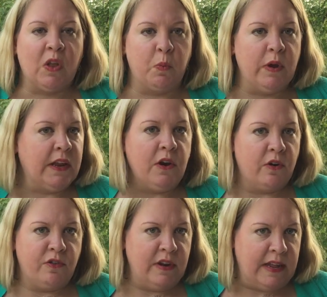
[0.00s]
really
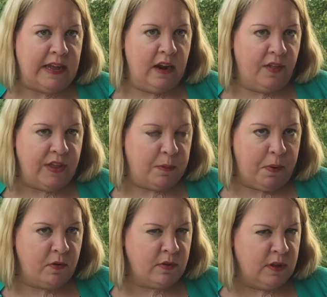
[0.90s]
urgent to get all this
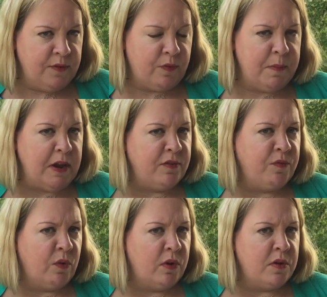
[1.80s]
personal information
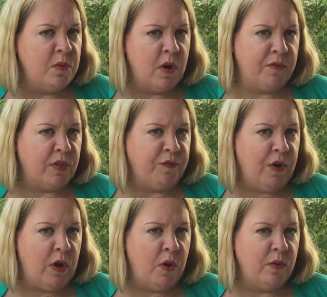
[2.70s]
for you over the
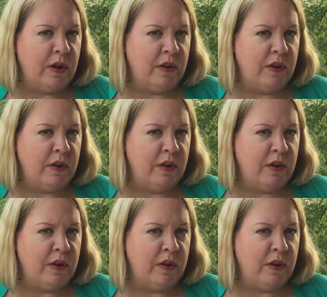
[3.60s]
phone,